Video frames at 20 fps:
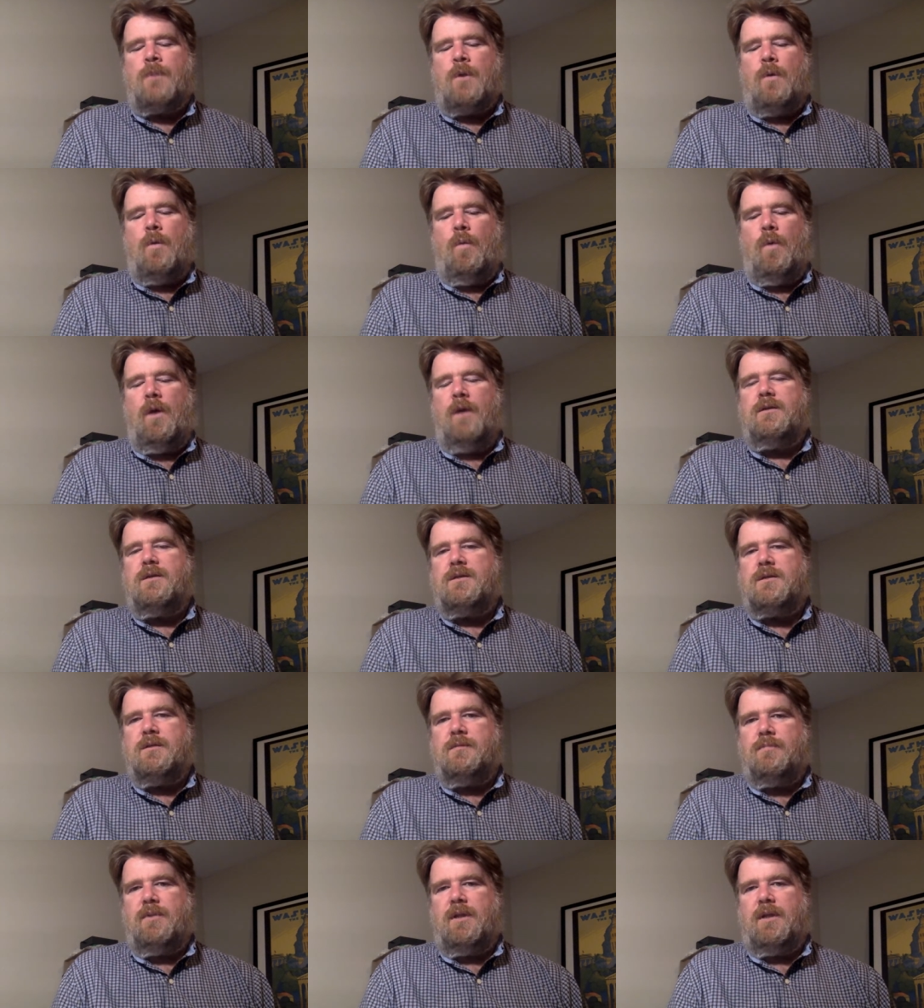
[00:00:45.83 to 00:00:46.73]
What does
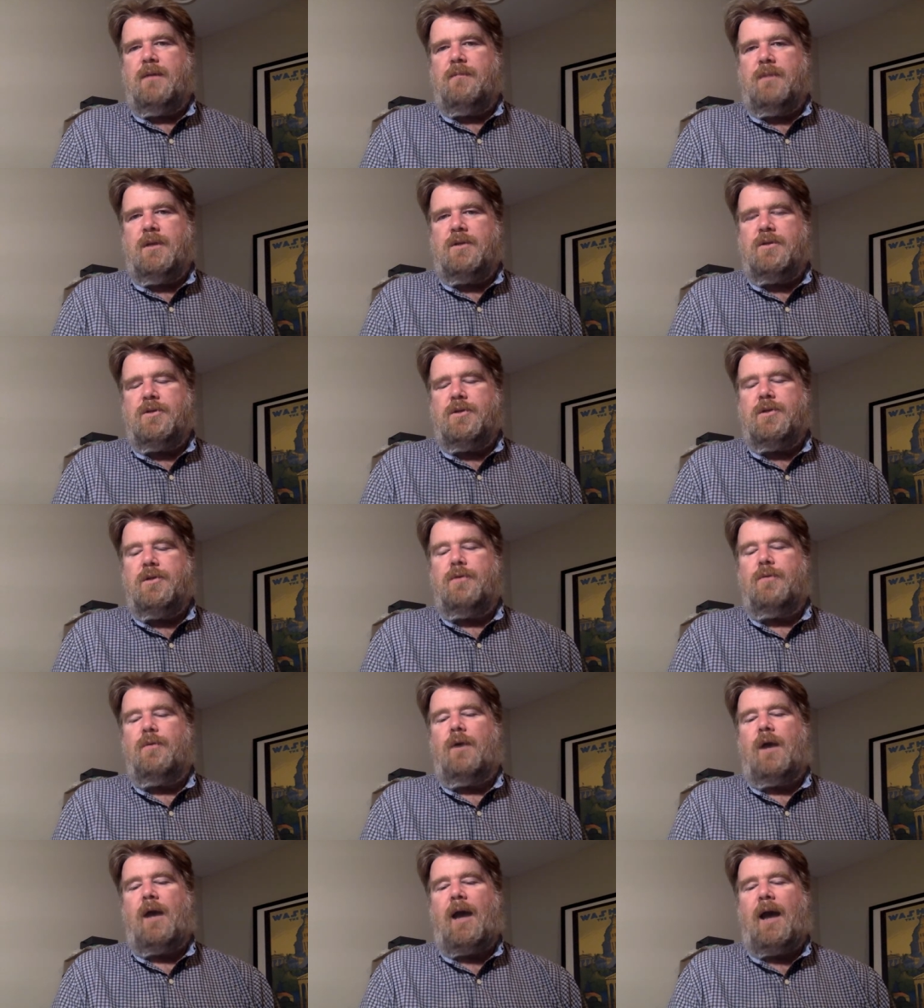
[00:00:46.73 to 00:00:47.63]
complete mean to
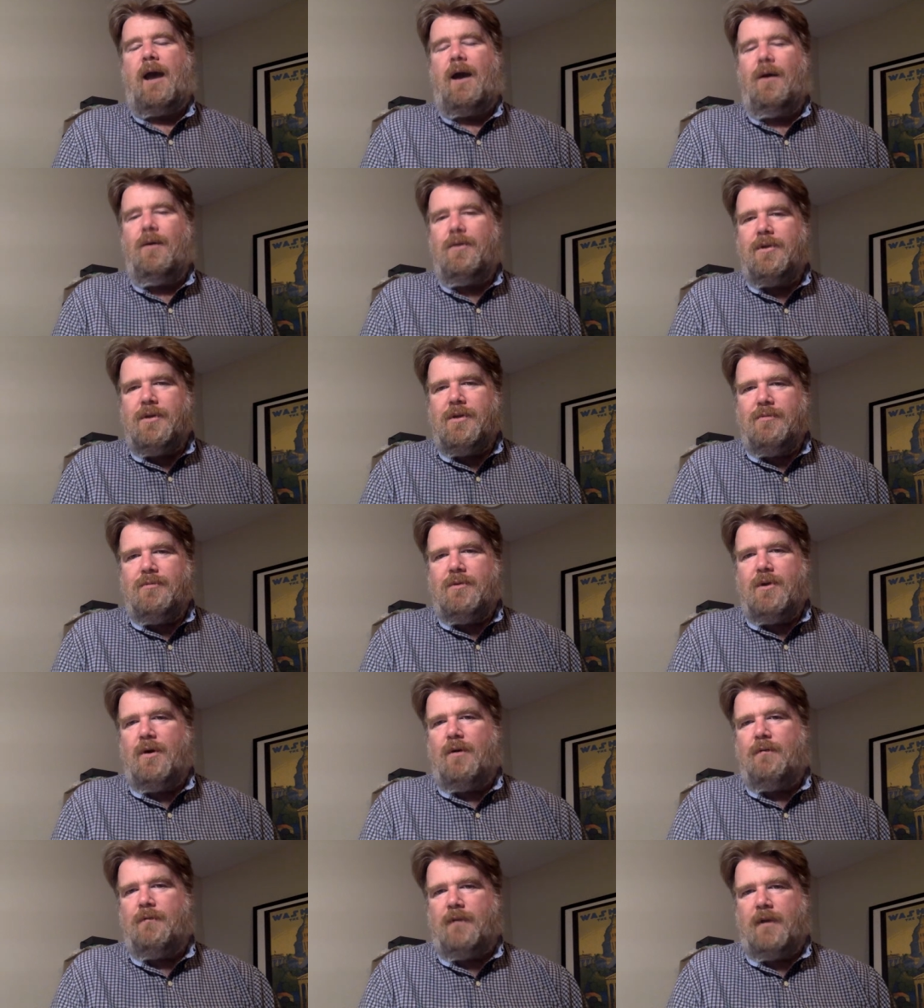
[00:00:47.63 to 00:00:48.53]
you? How do you
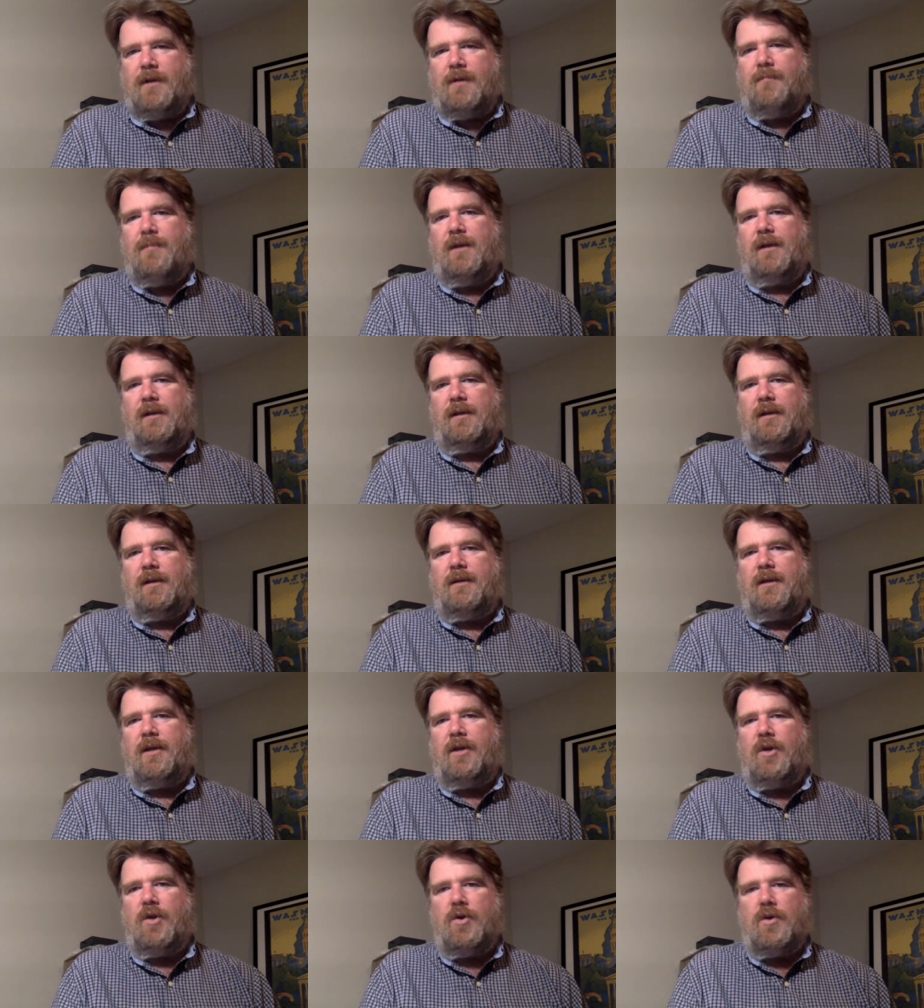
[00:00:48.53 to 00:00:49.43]
know fundamentally
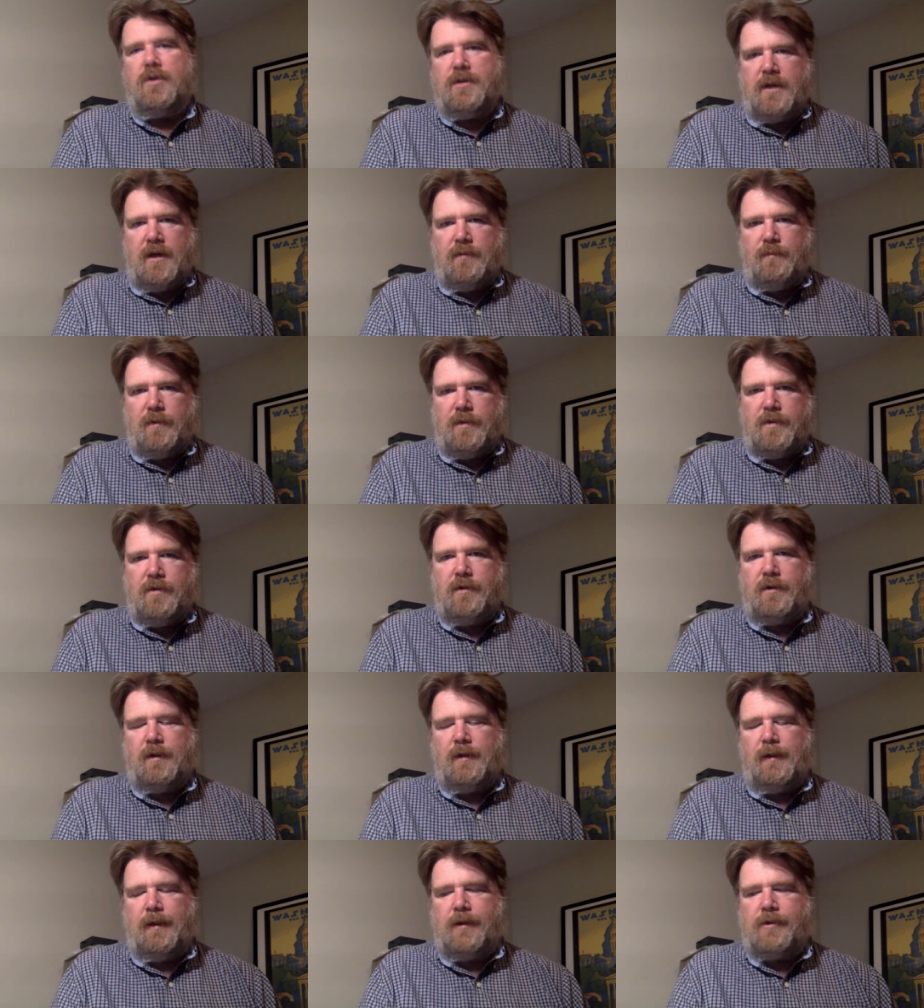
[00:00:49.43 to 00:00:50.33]
that you're done with your
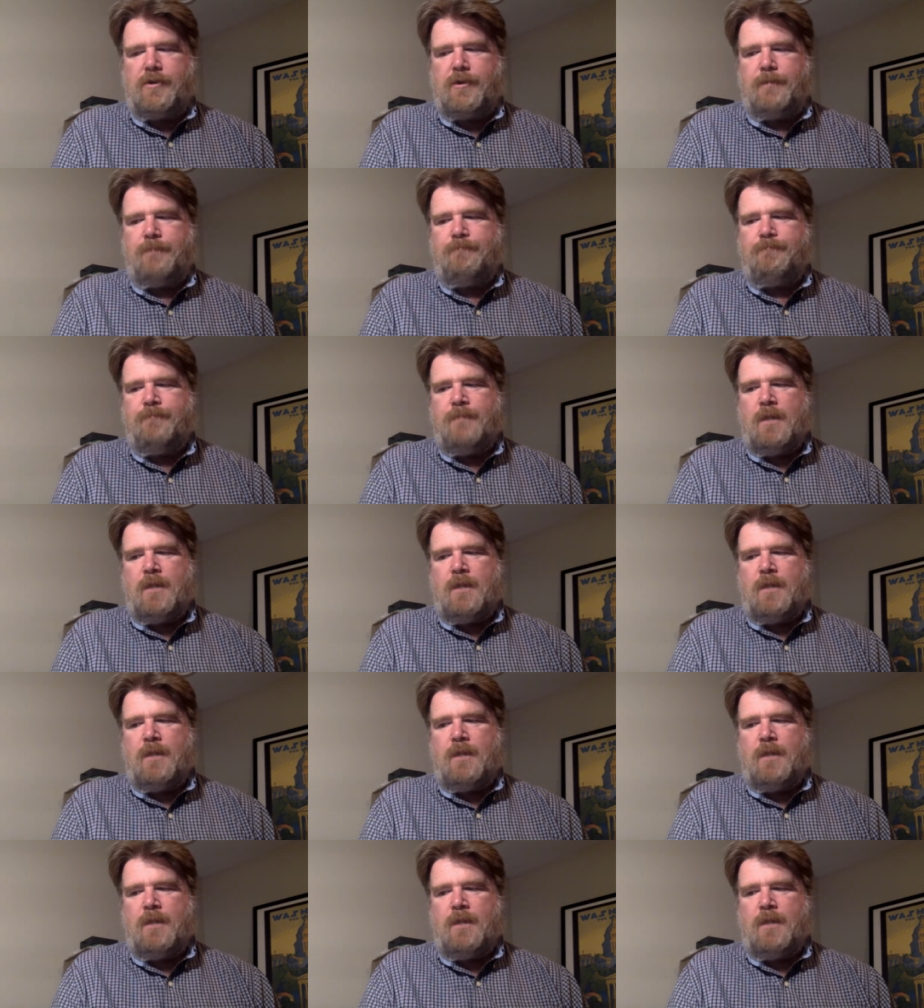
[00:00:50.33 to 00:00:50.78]
collection?